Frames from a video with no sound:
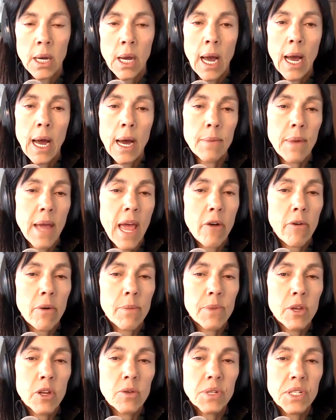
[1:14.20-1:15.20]
Our
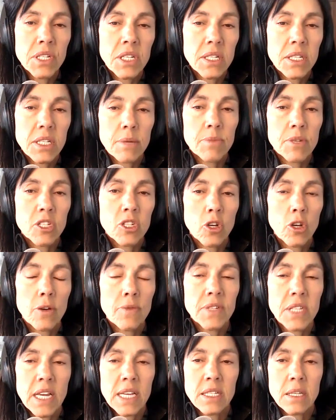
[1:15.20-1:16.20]
immune system
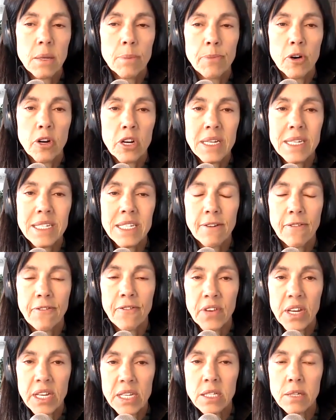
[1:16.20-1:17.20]
serves as the body's
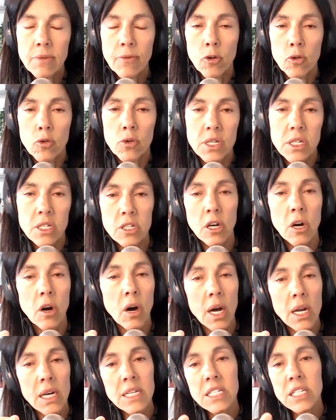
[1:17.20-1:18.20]
defense force,
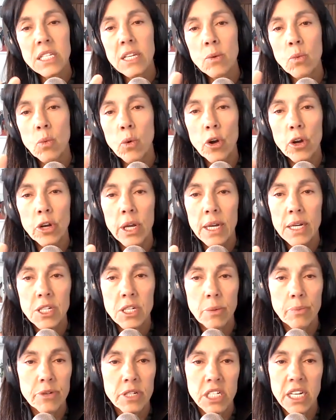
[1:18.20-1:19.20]
tirelessly working
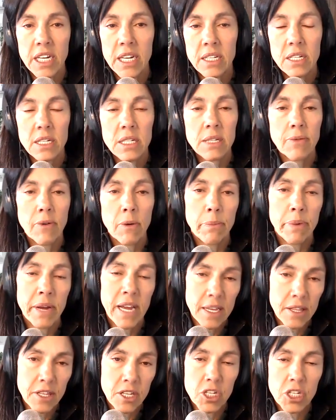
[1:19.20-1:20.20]
to protect us from
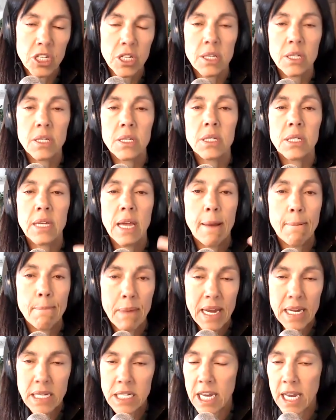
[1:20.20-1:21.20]
pathogens and
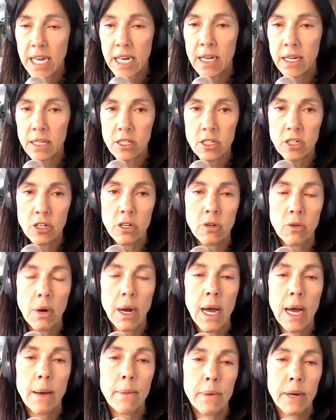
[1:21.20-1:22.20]
maintaining internal
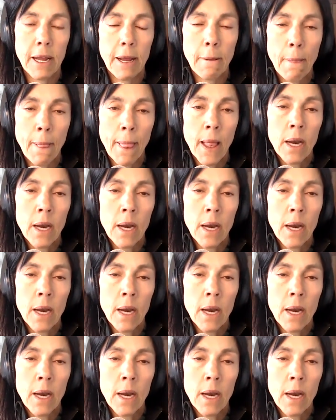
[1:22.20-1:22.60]
harmony.